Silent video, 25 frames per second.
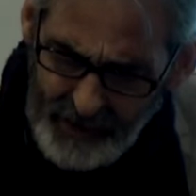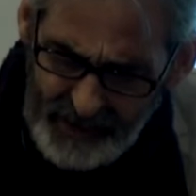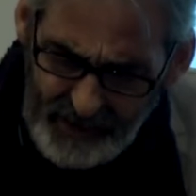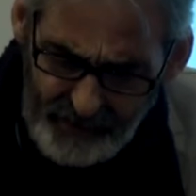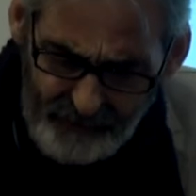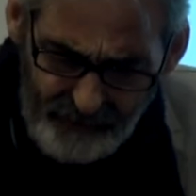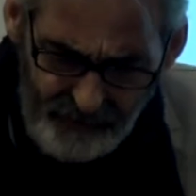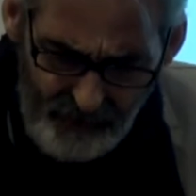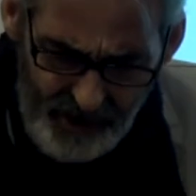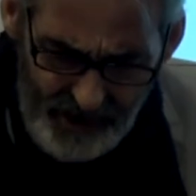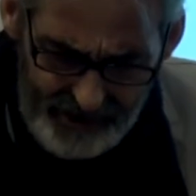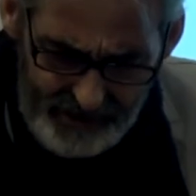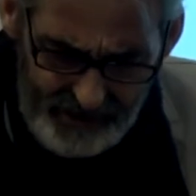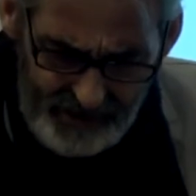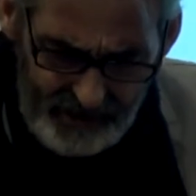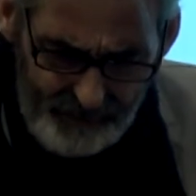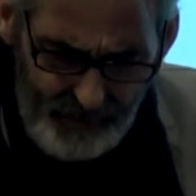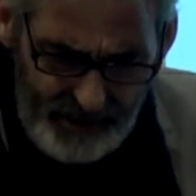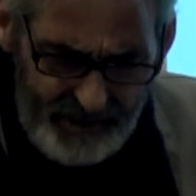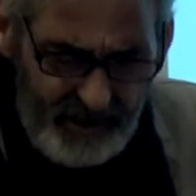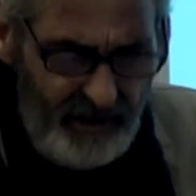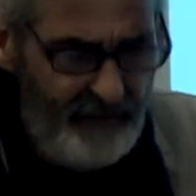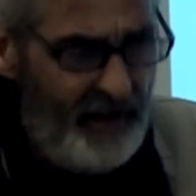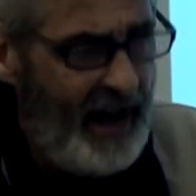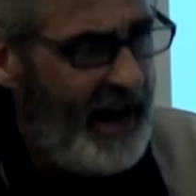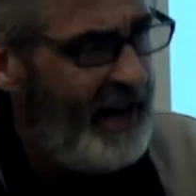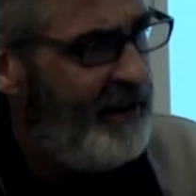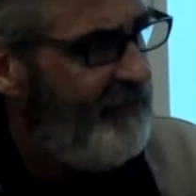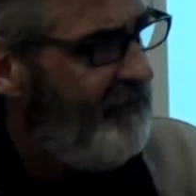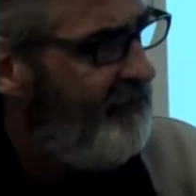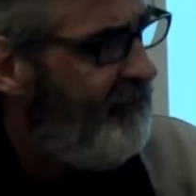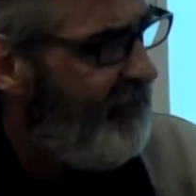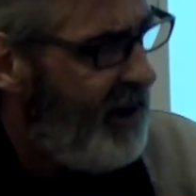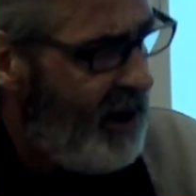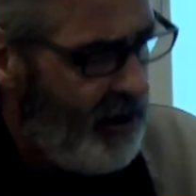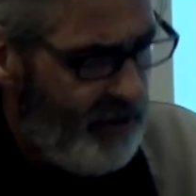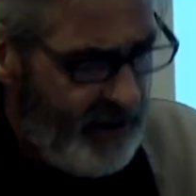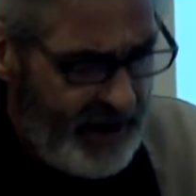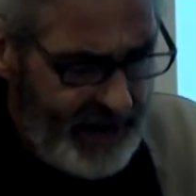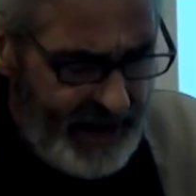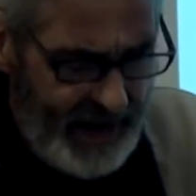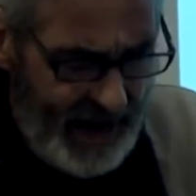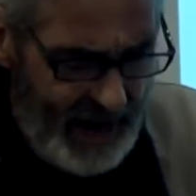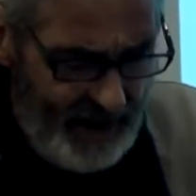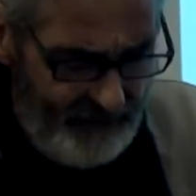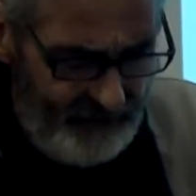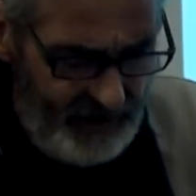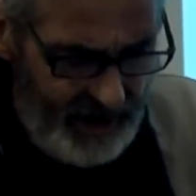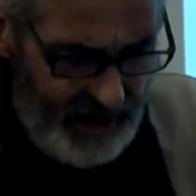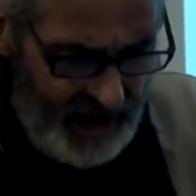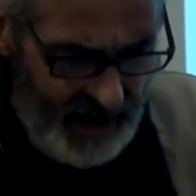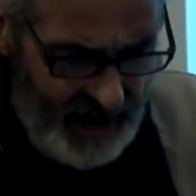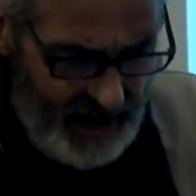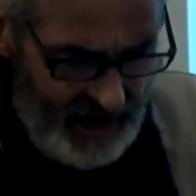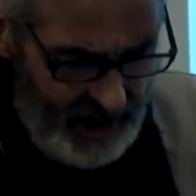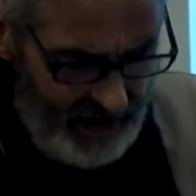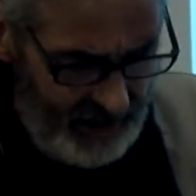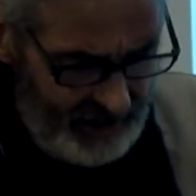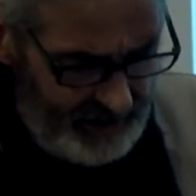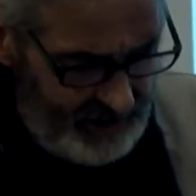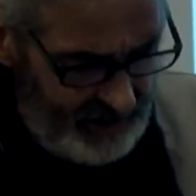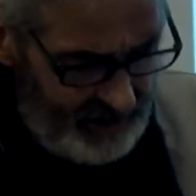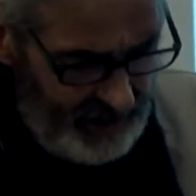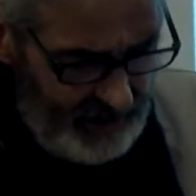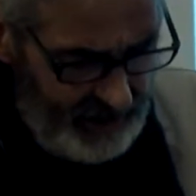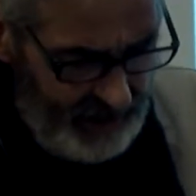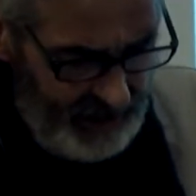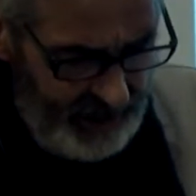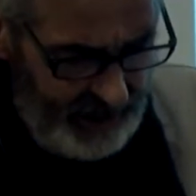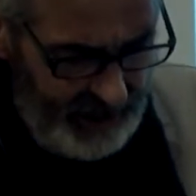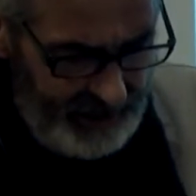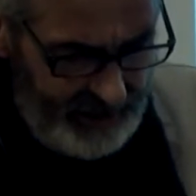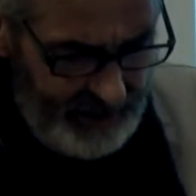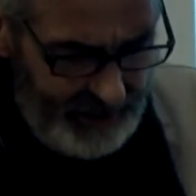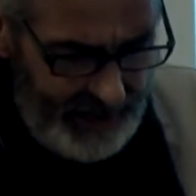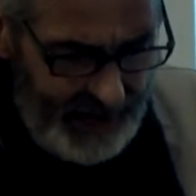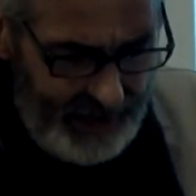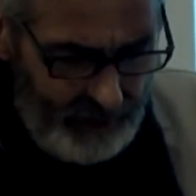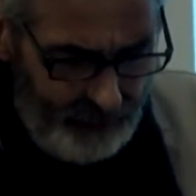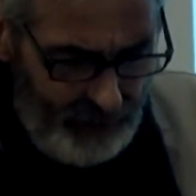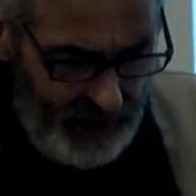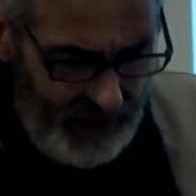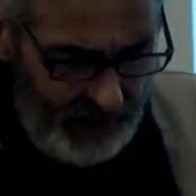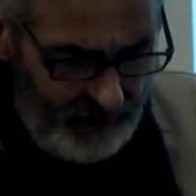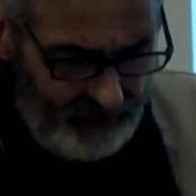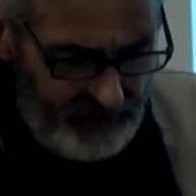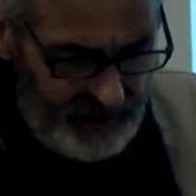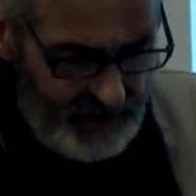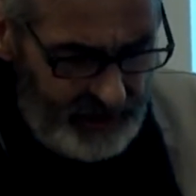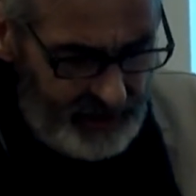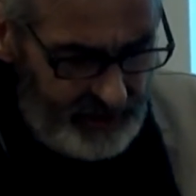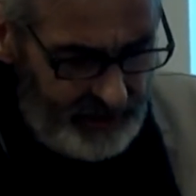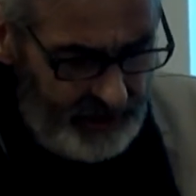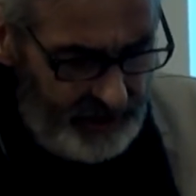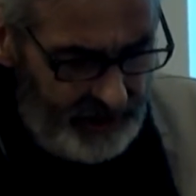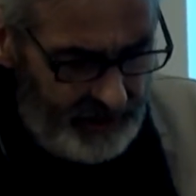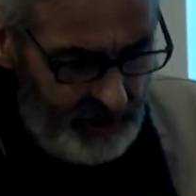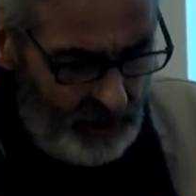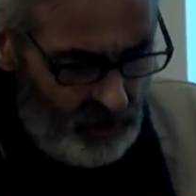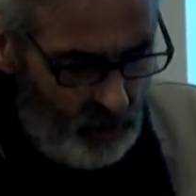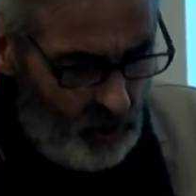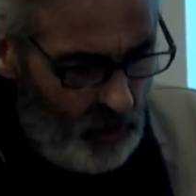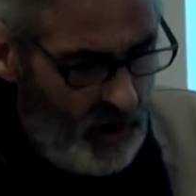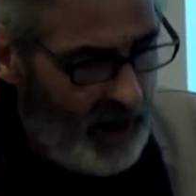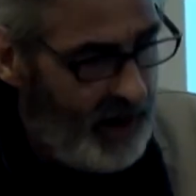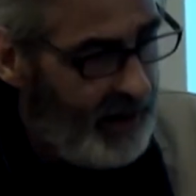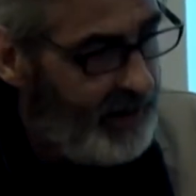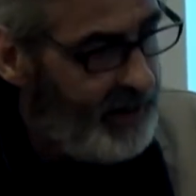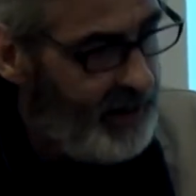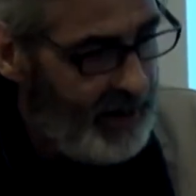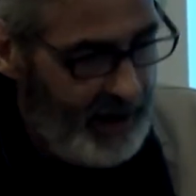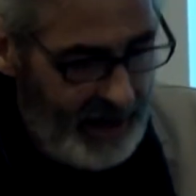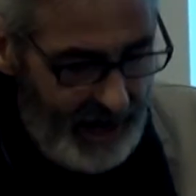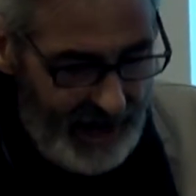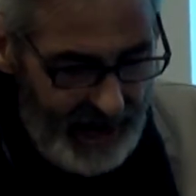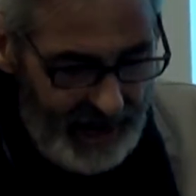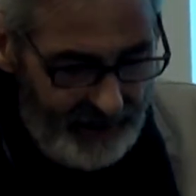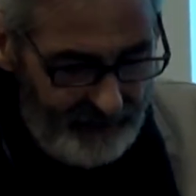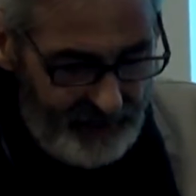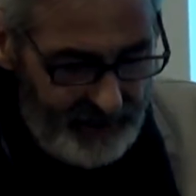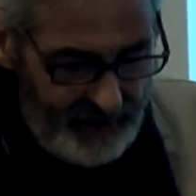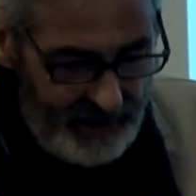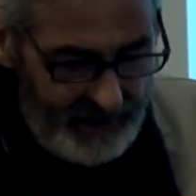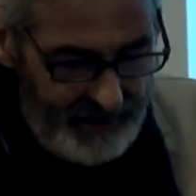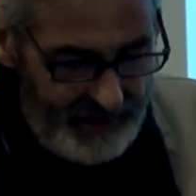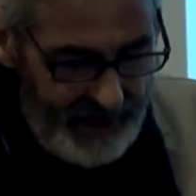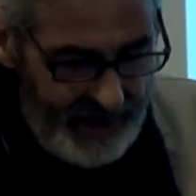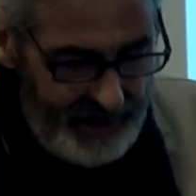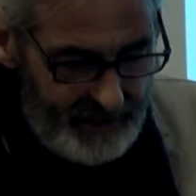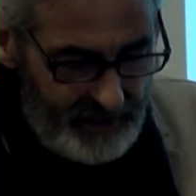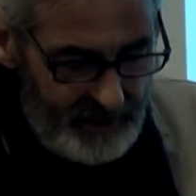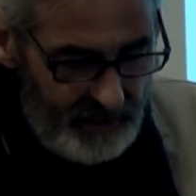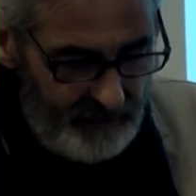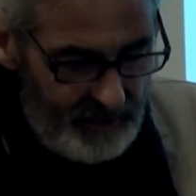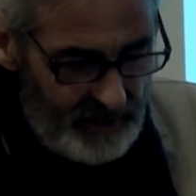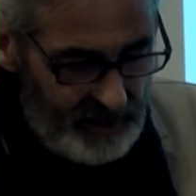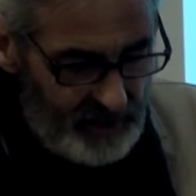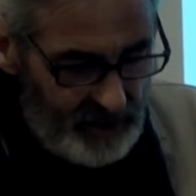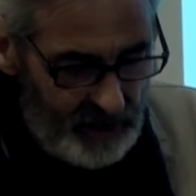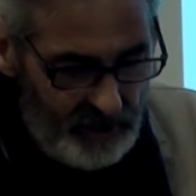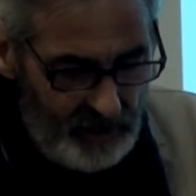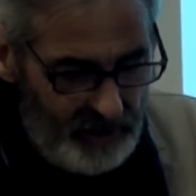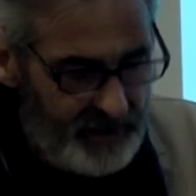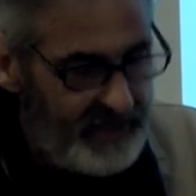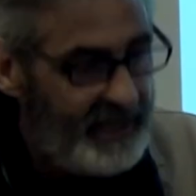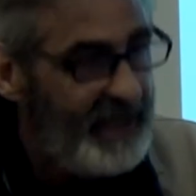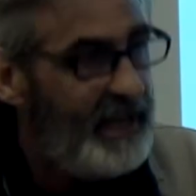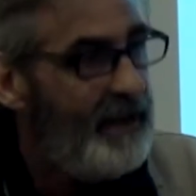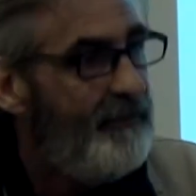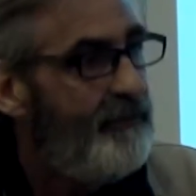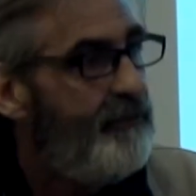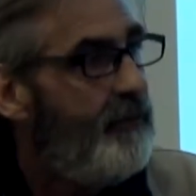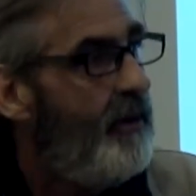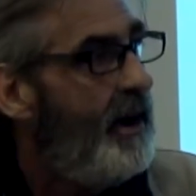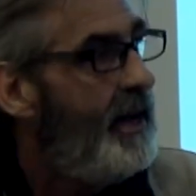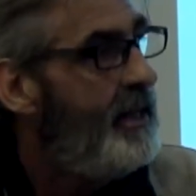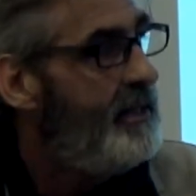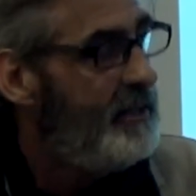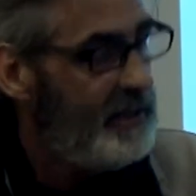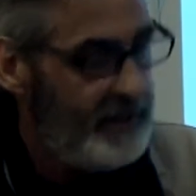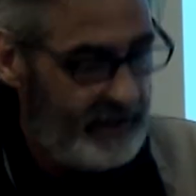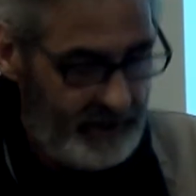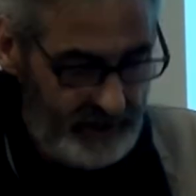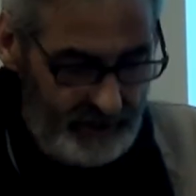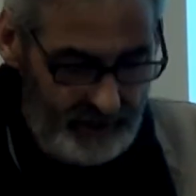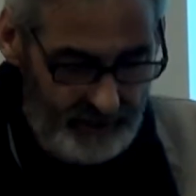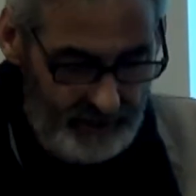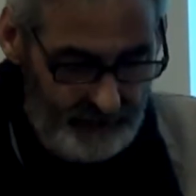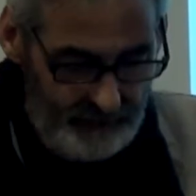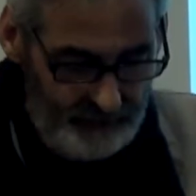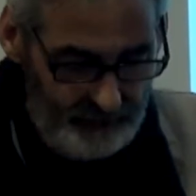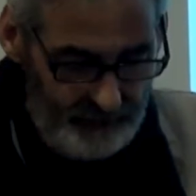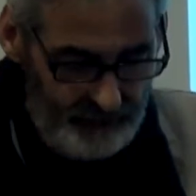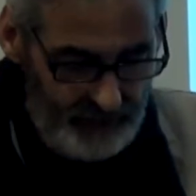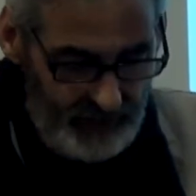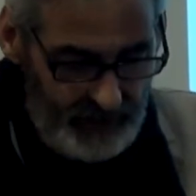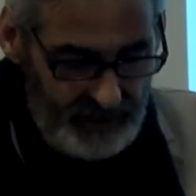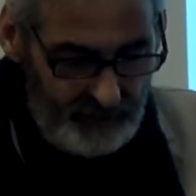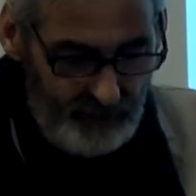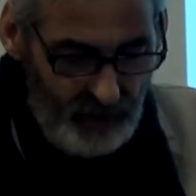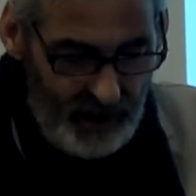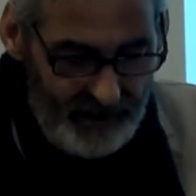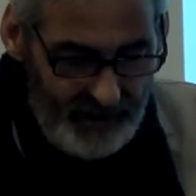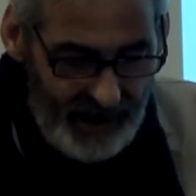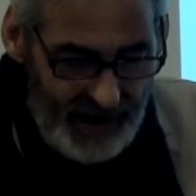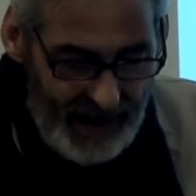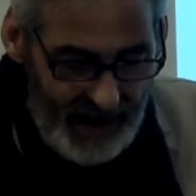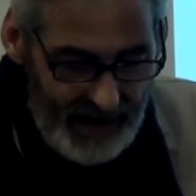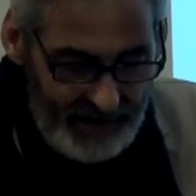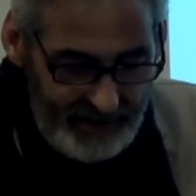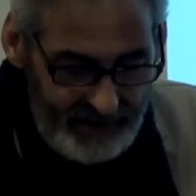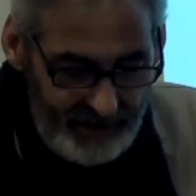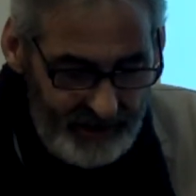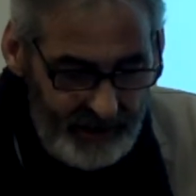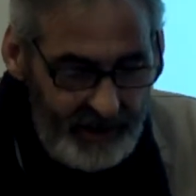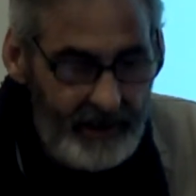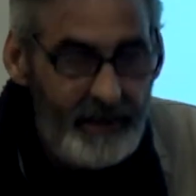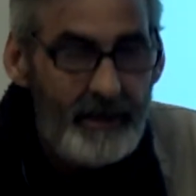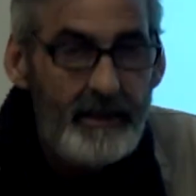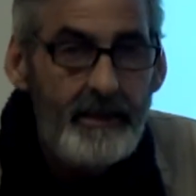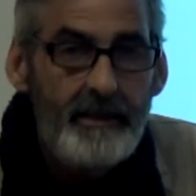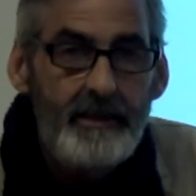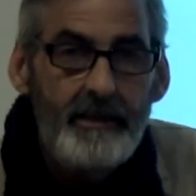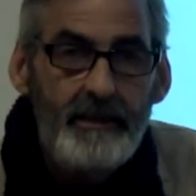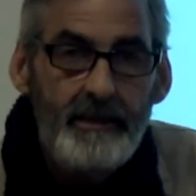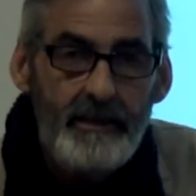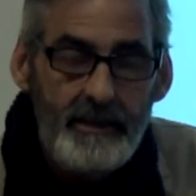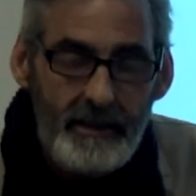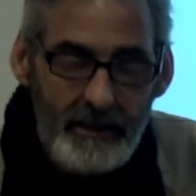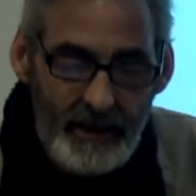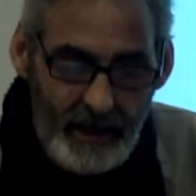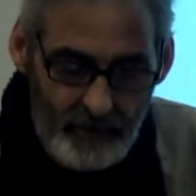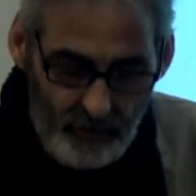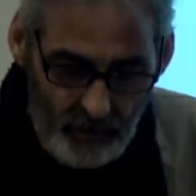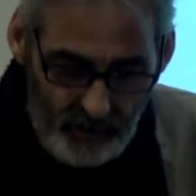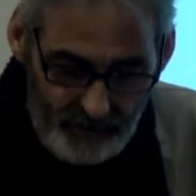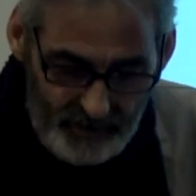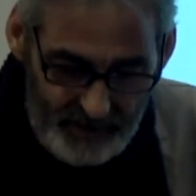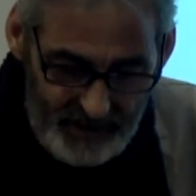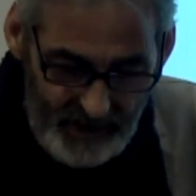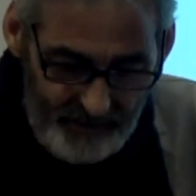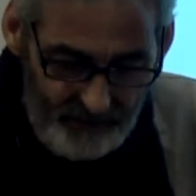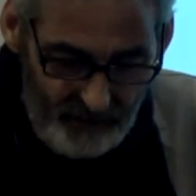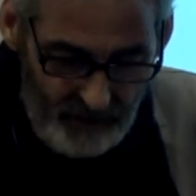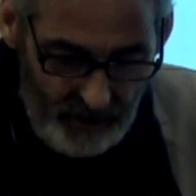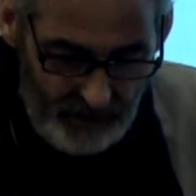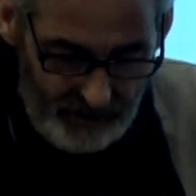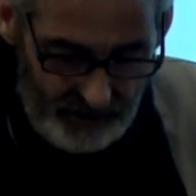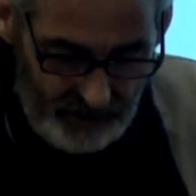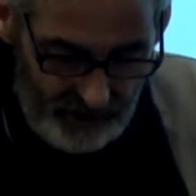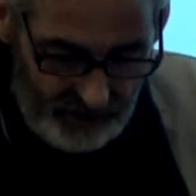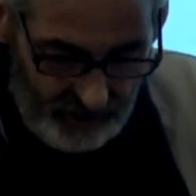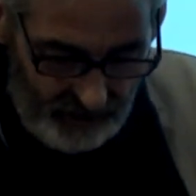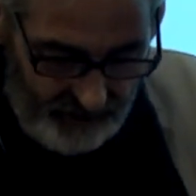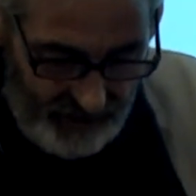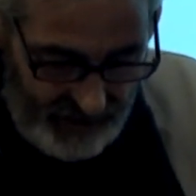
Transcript: that Francis must have had a very heavy heart in the latter part of 1601 after the deaths of his two dear friends, his brother Anthony and Robert Devereux, the Earl of